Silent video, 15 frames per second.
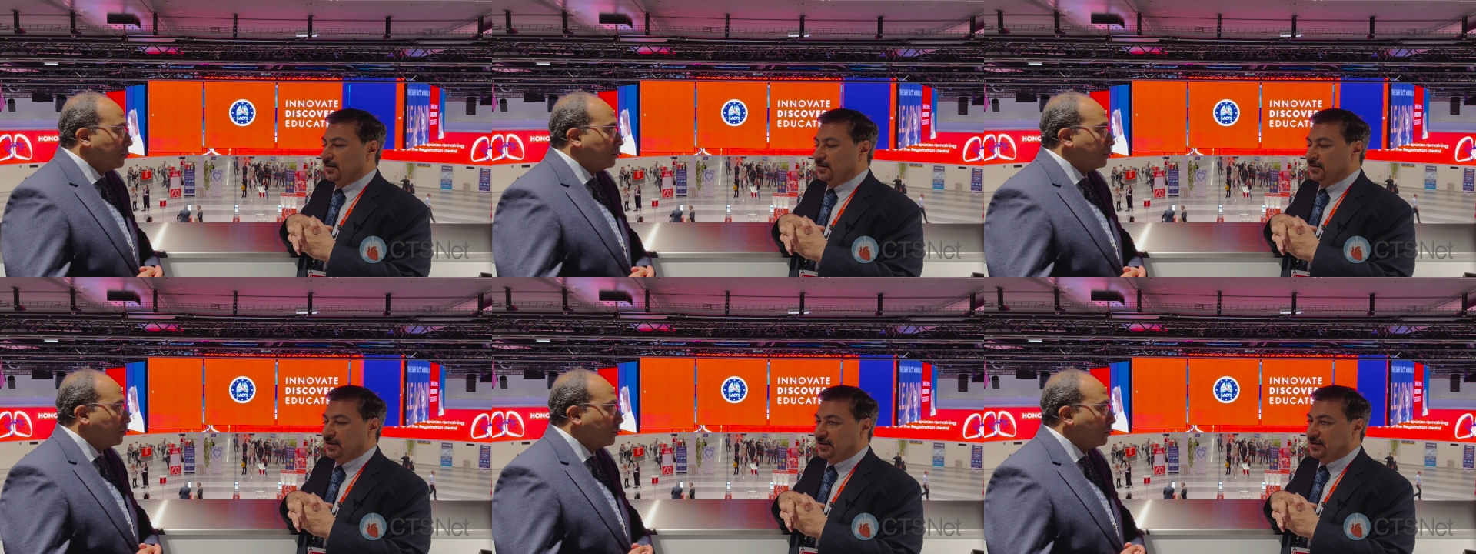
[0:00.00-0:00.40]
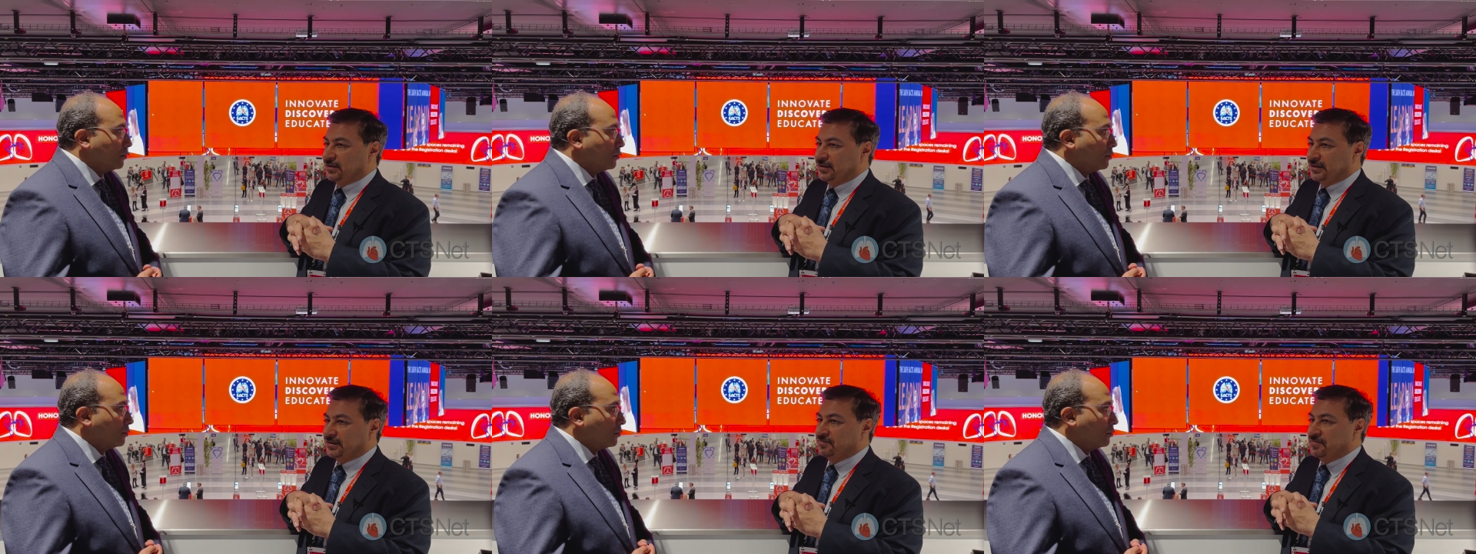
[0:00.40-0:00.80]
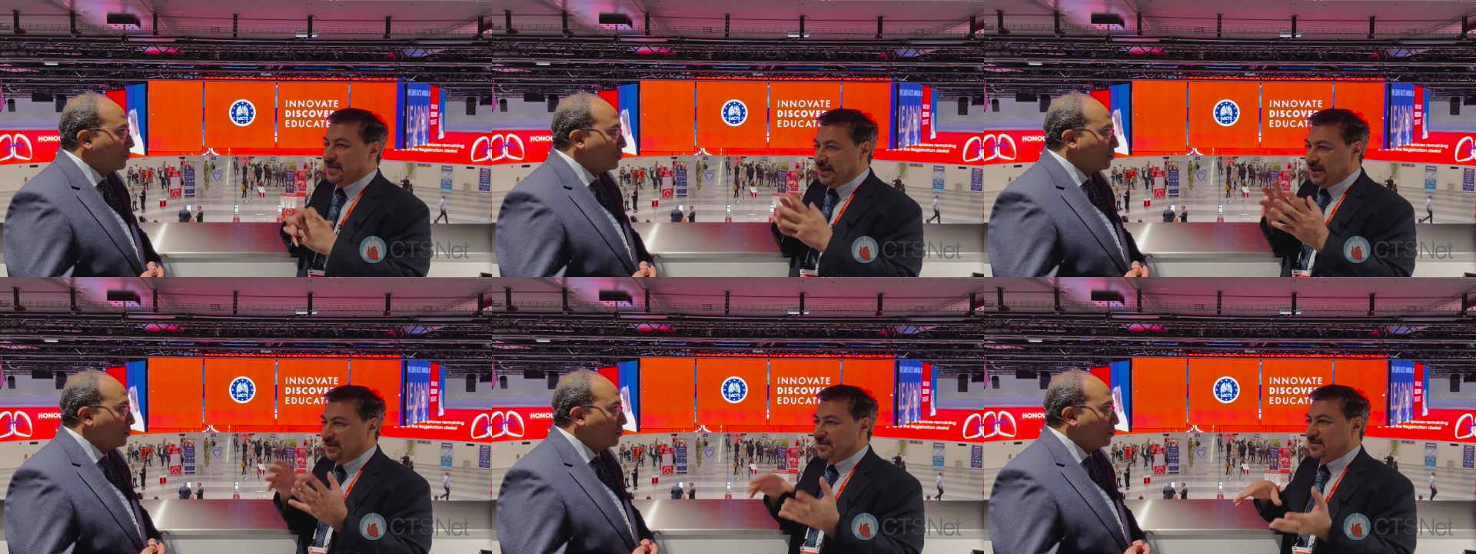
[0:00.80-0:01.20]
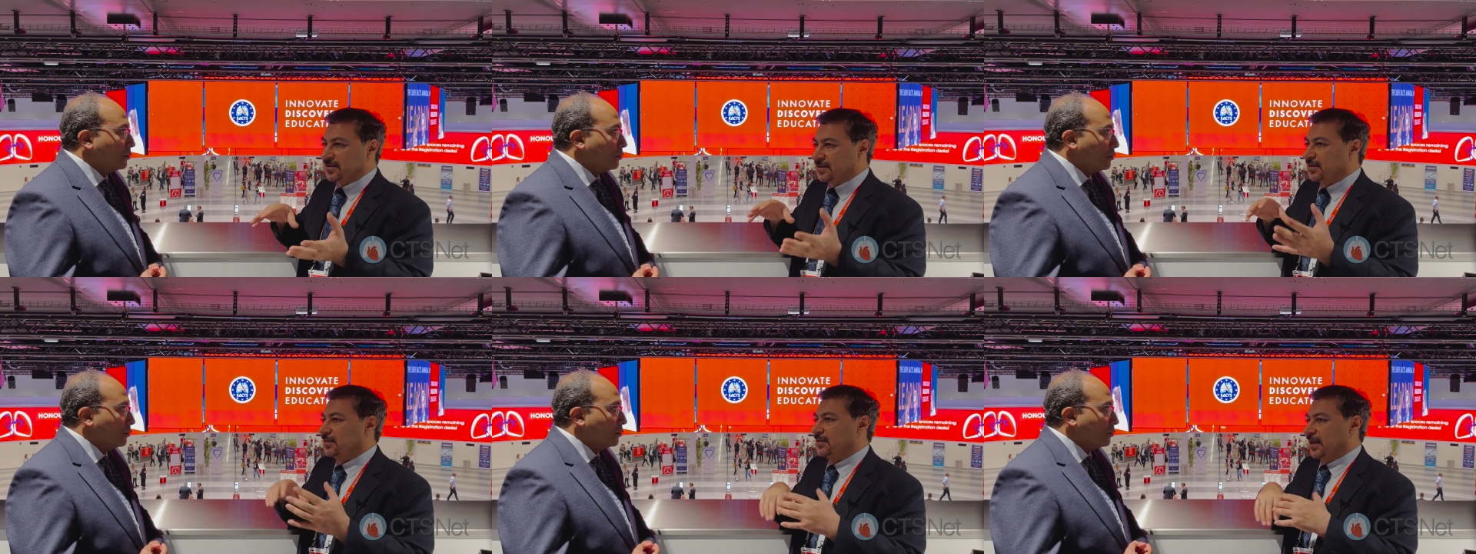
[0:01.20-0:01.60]
Speaker 1: it means
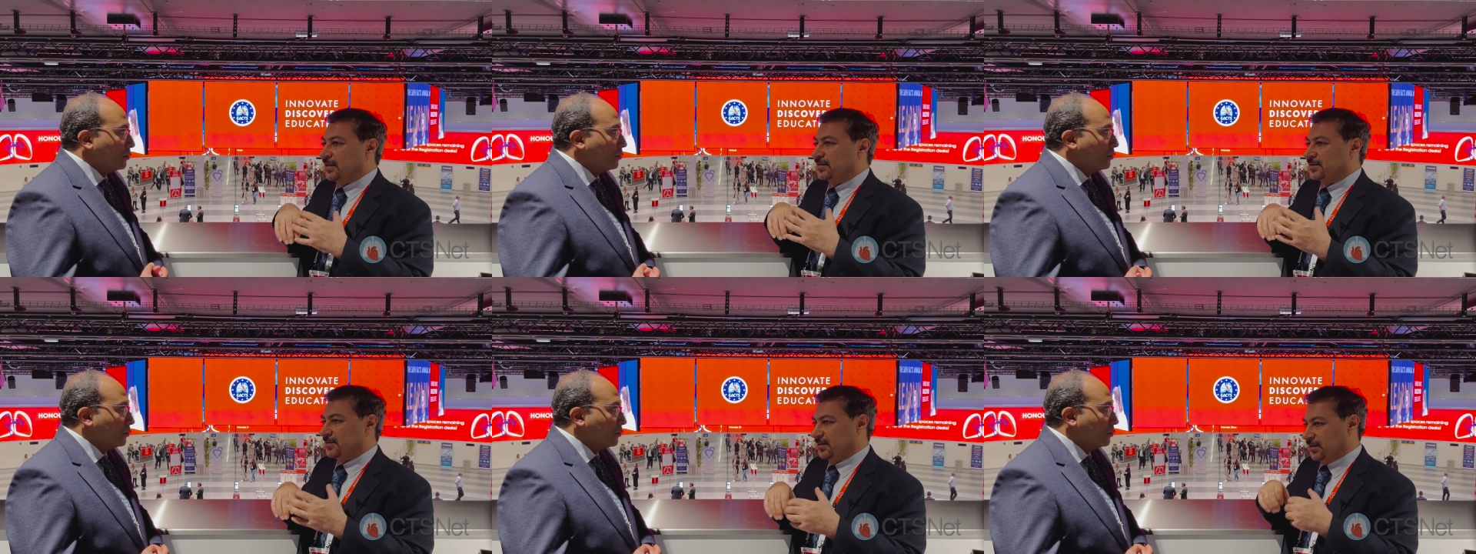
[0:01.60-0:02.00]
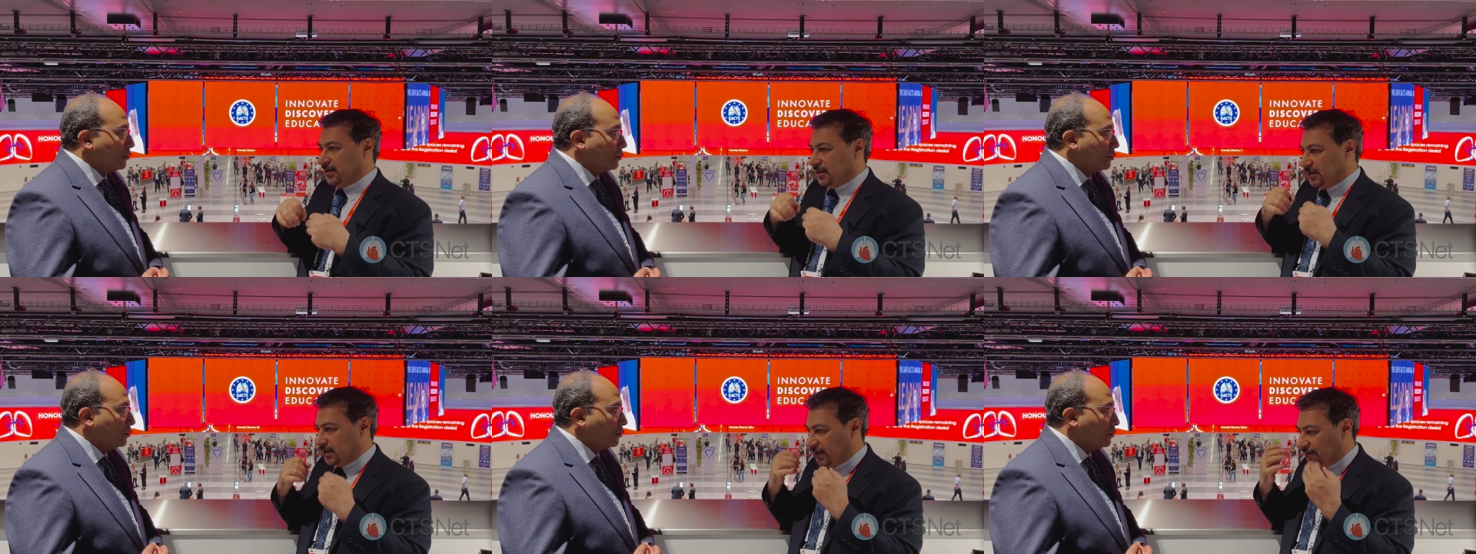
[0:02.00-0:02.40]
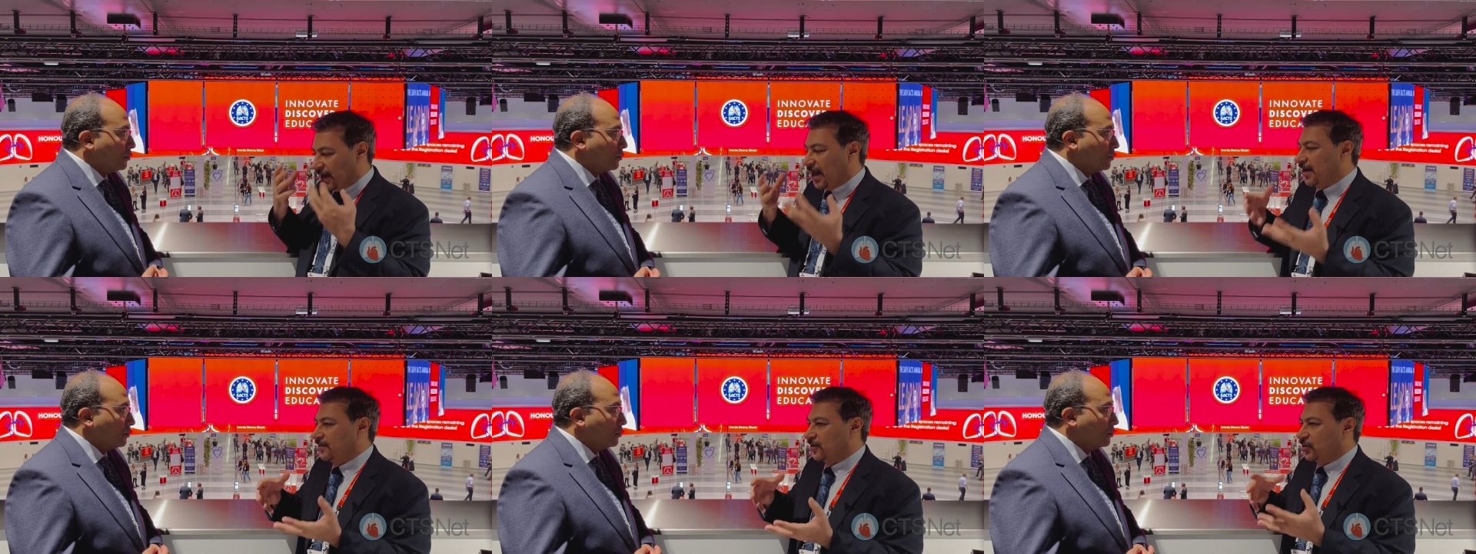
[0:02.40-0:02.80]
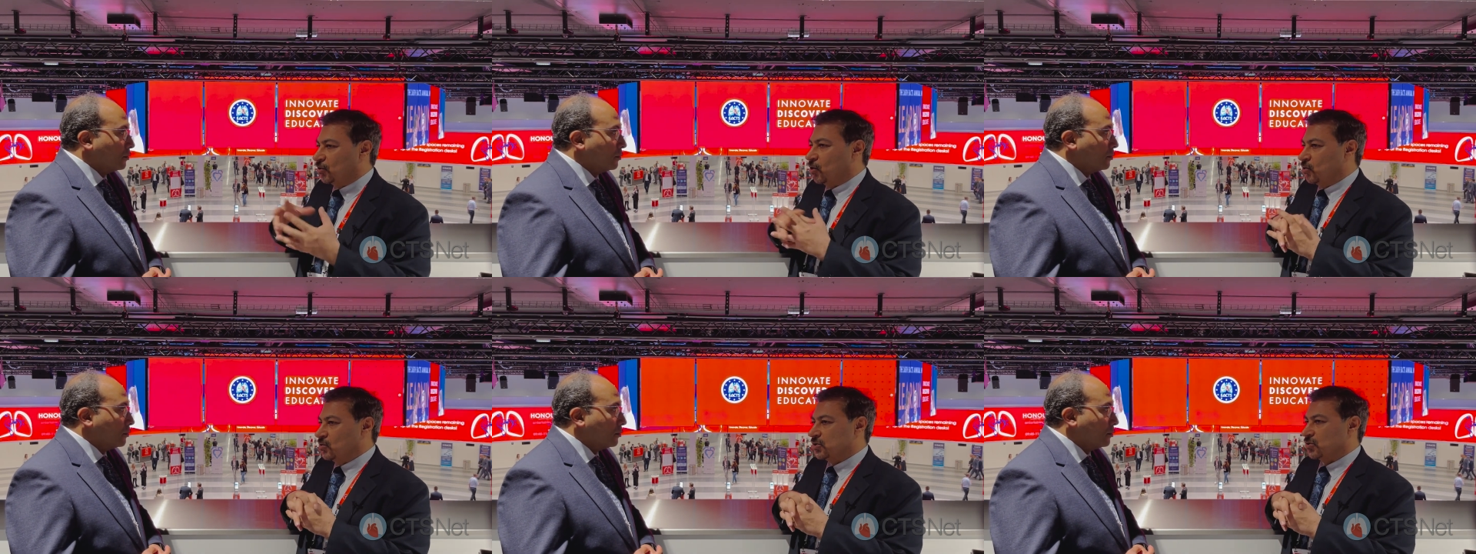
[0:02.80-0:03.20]
that the valve
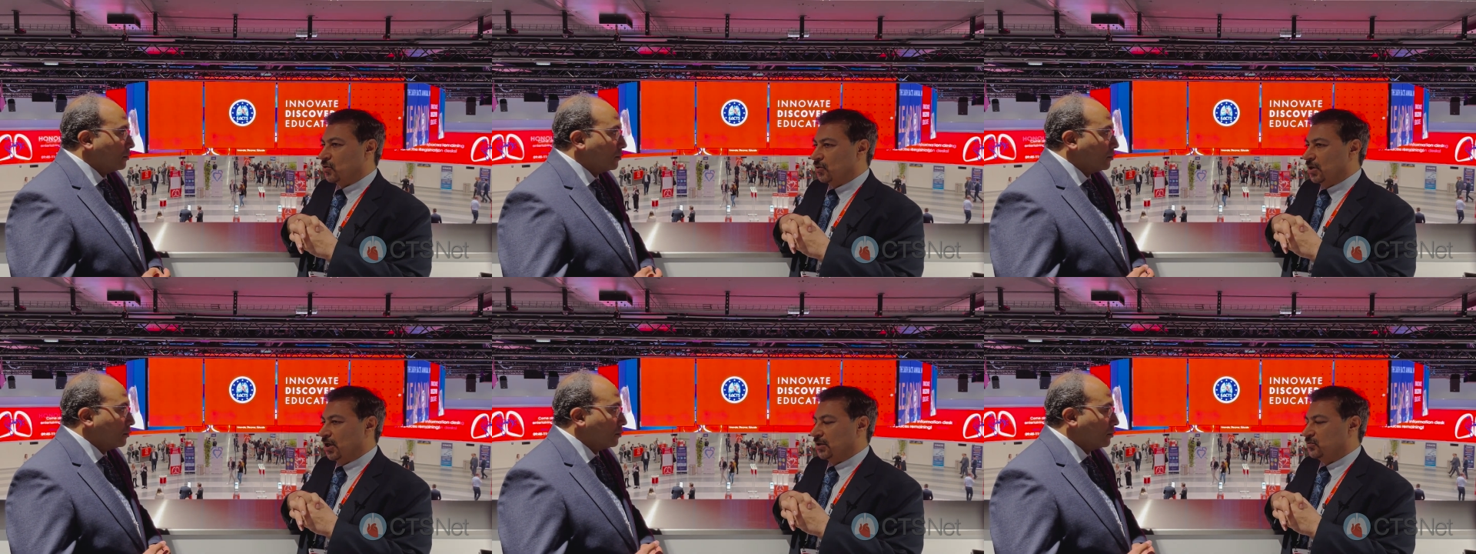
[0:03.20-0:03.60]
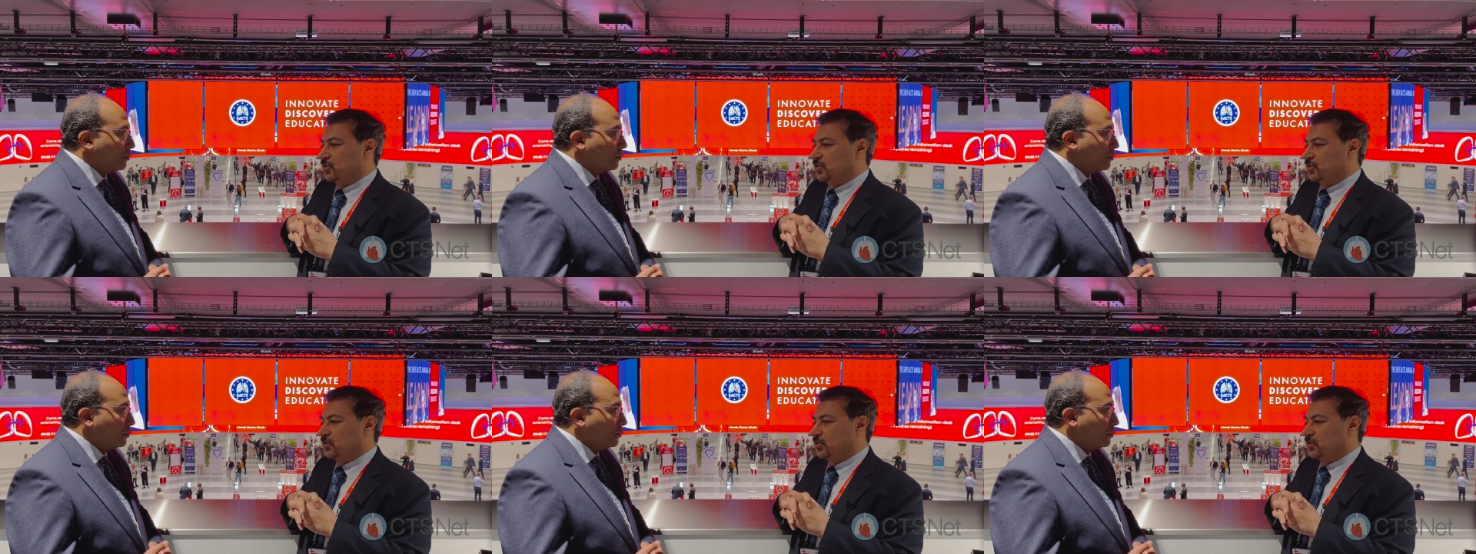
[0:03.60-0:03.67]
grows or not.